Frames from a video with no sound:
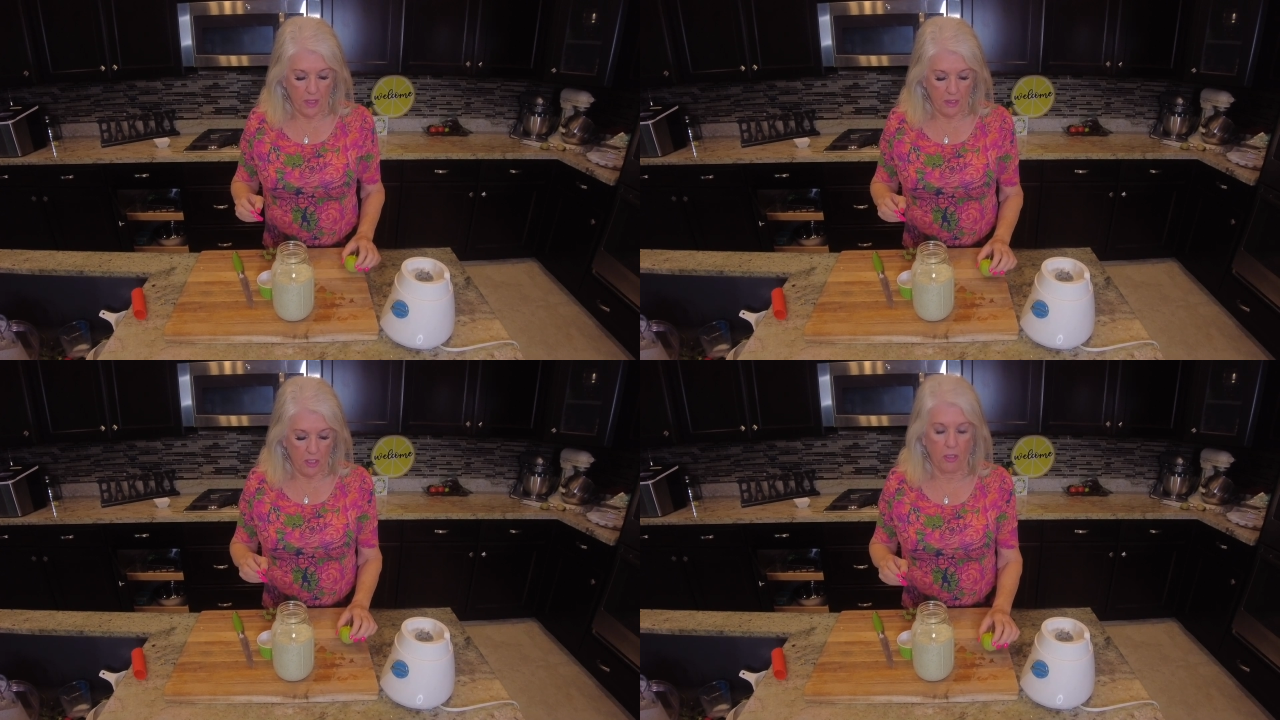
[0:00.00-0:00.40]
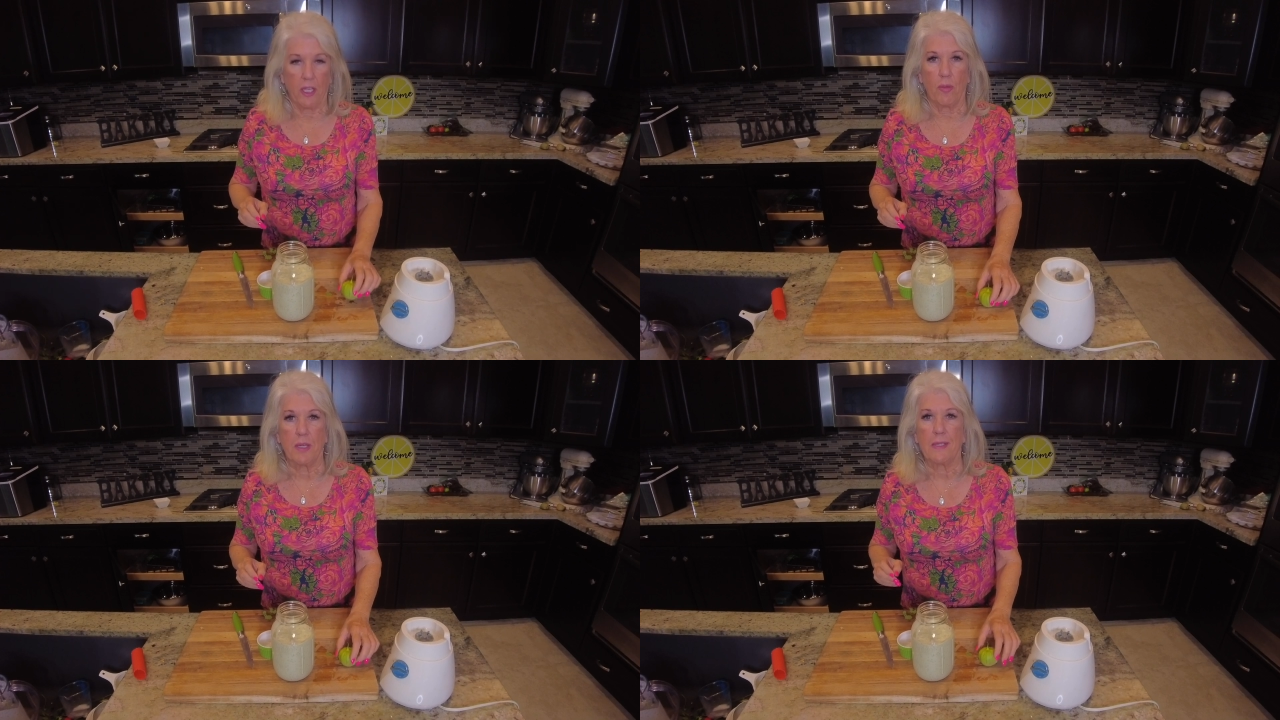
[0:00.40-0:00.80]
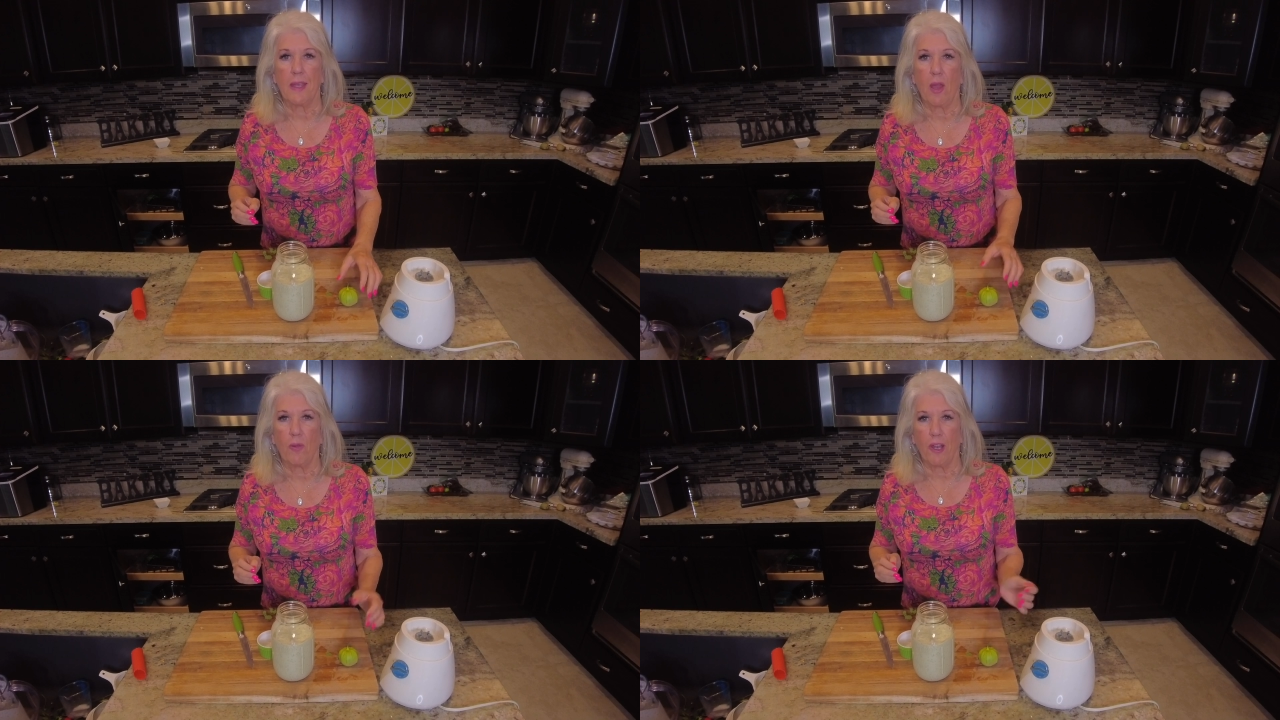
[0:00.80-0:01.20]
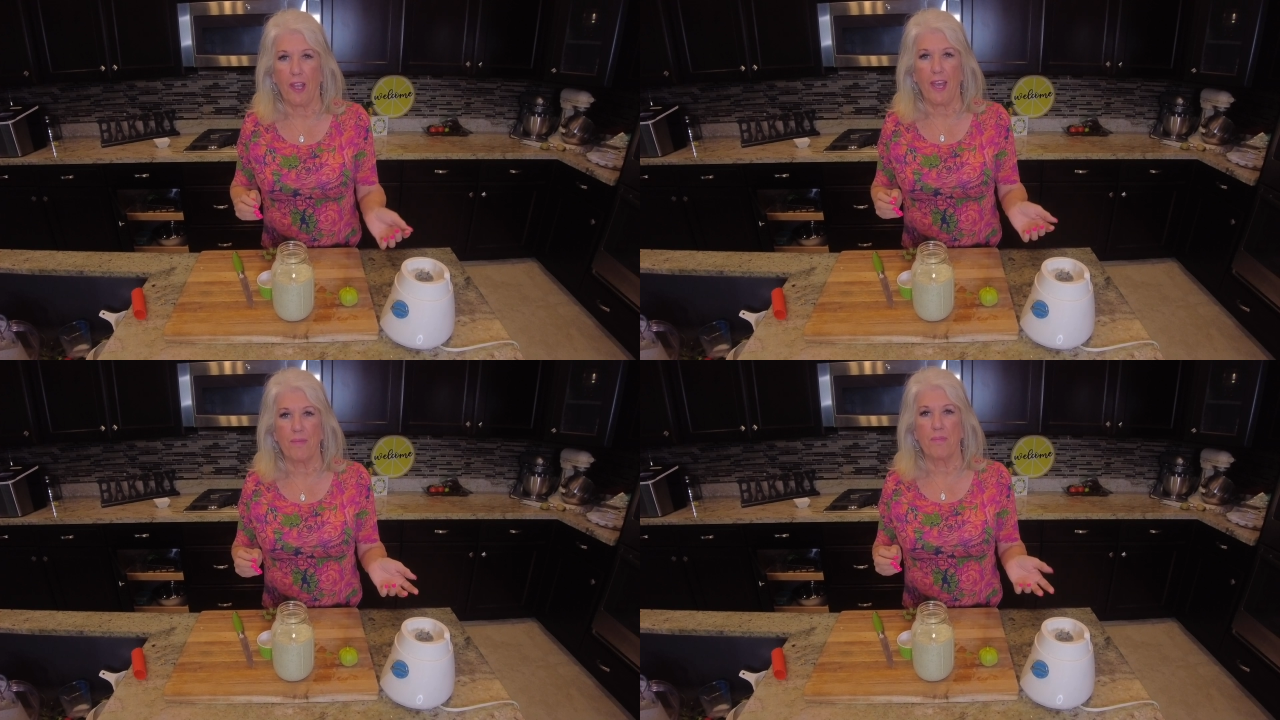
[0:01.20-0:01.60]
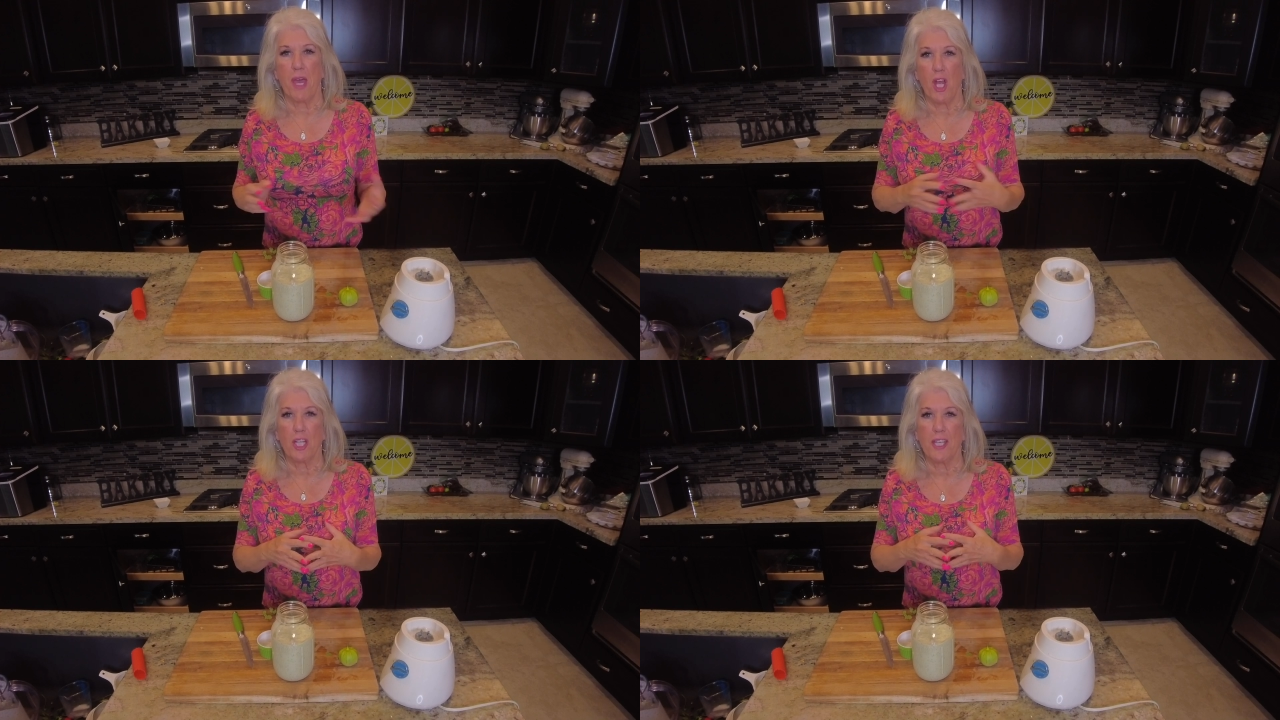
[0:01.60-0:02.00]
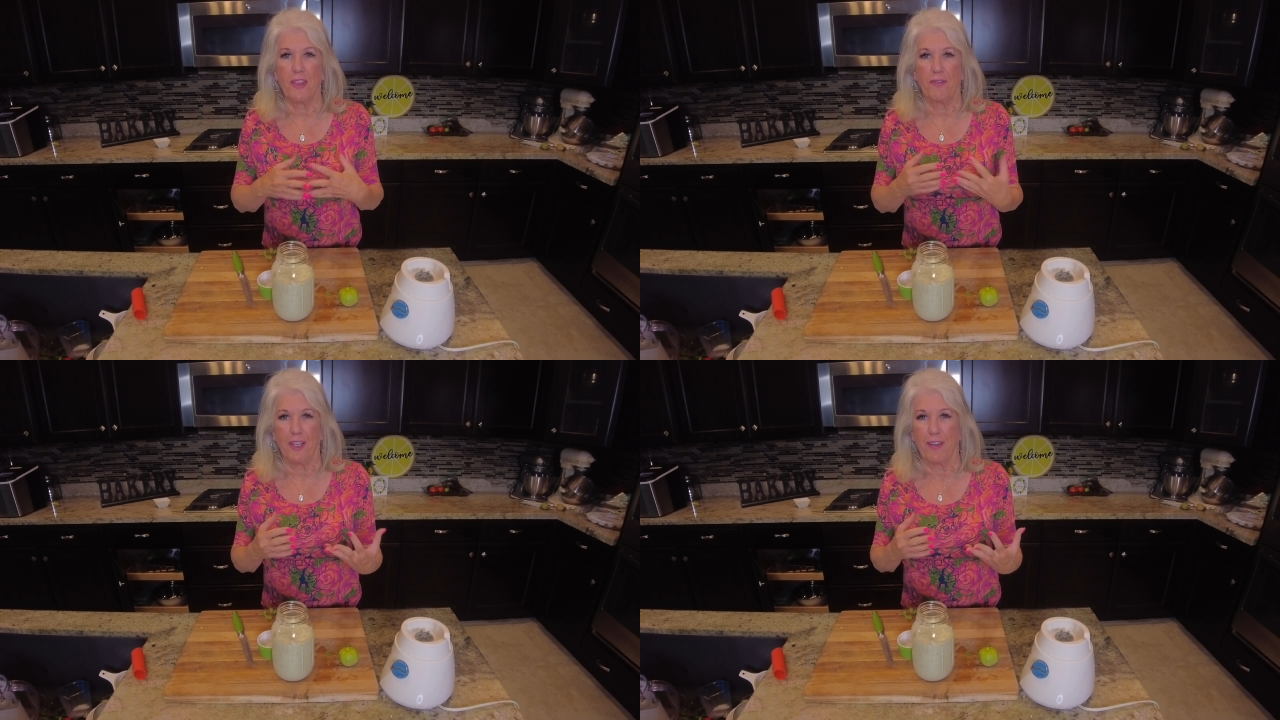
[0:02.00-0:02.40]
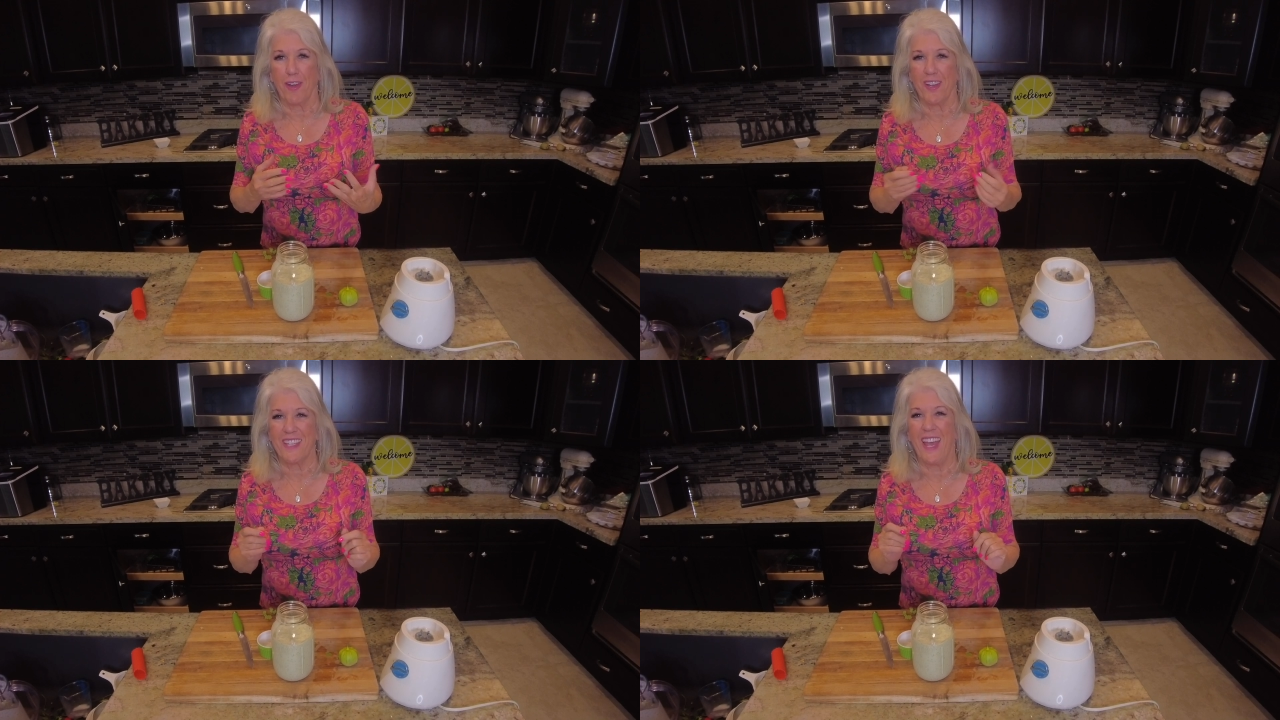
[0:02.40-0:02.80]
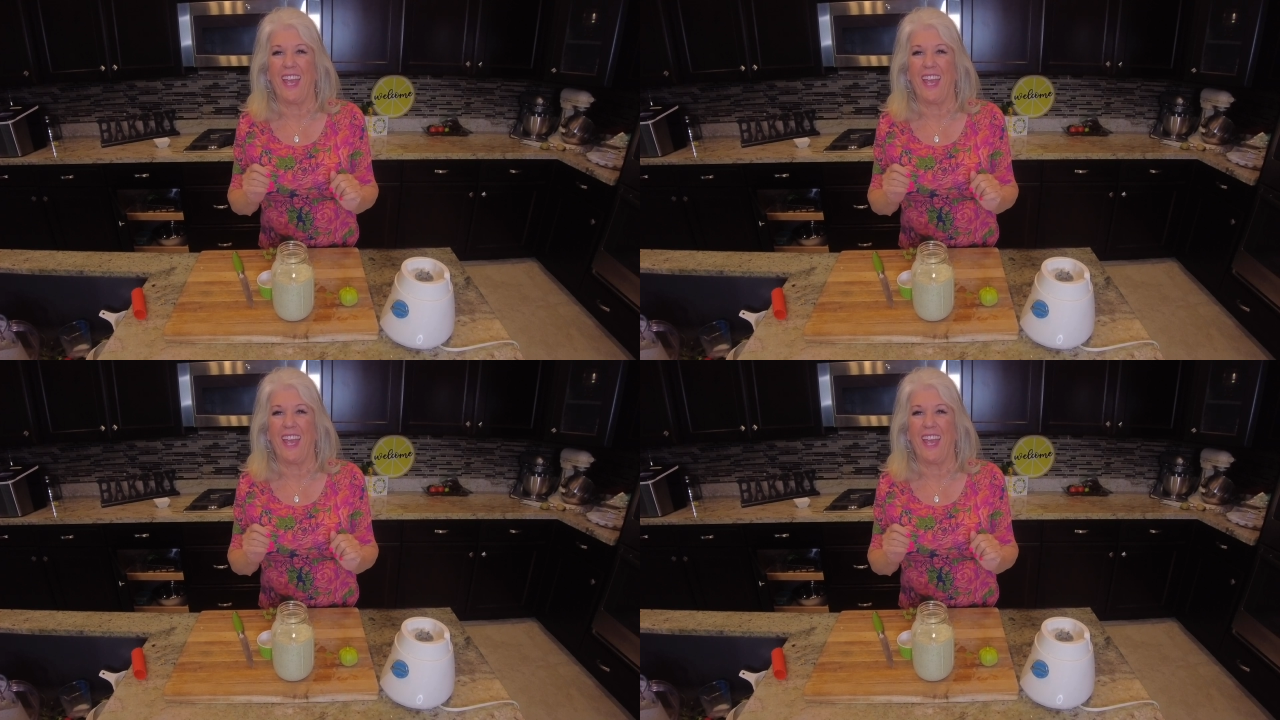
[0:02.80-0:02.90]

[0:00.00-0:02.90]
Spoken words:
You'll hear me say that word a lot, meld the flavors.